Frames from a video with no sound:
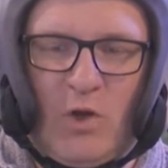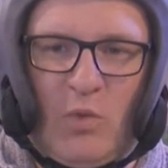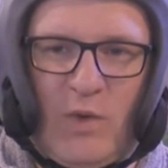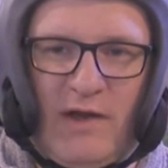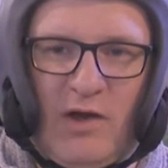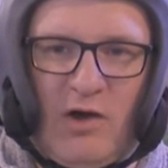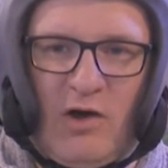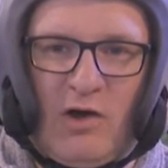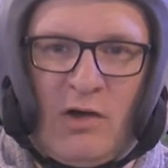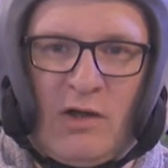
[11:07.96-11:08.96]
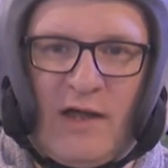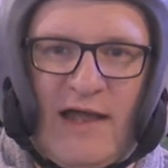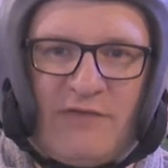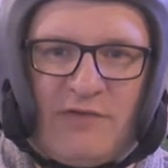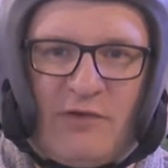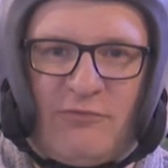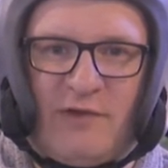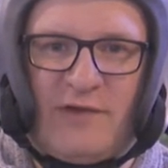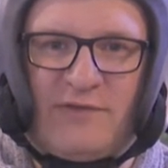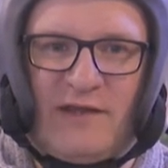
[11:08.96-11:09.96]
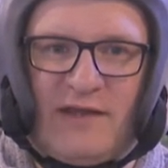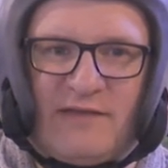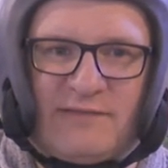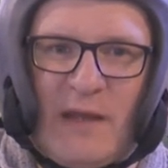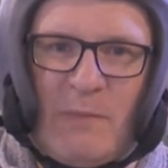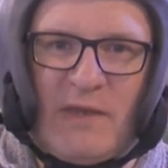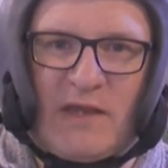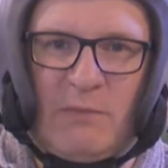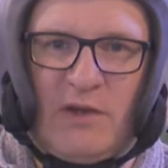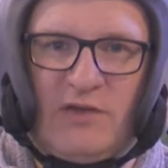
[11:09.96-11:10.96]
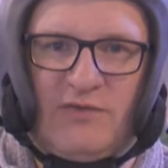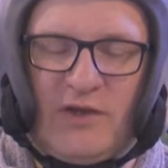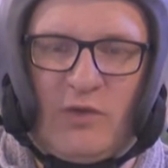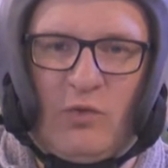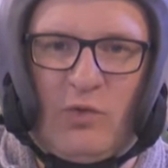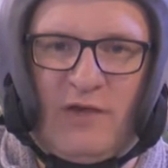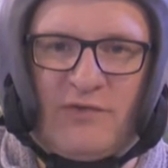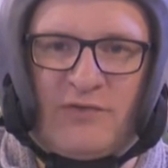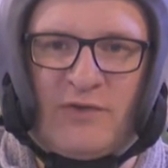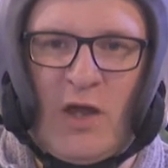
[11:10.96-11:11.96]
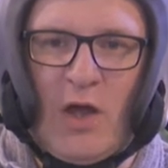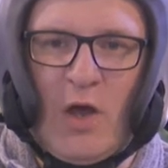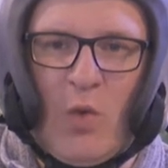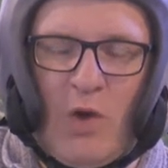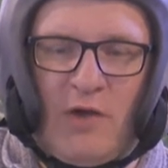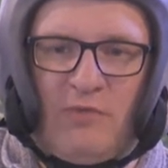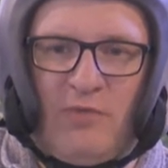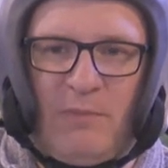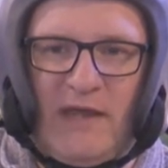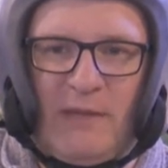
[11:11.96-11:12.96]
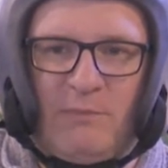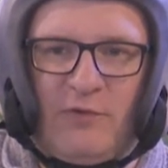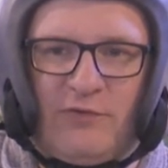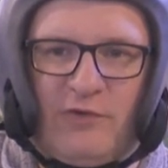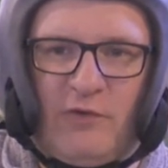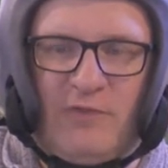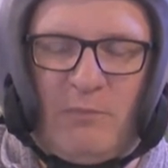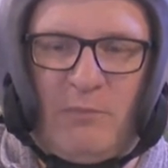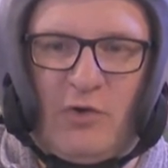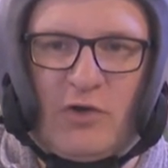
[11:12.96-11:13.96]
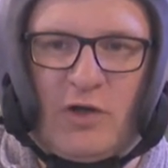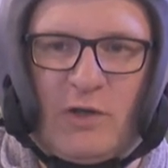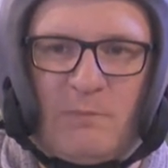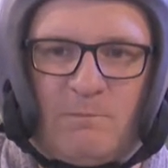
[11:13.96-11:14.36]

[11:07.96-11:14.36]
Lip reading: We are, as our friends in the Islamic community call us, one of the peoples of the book.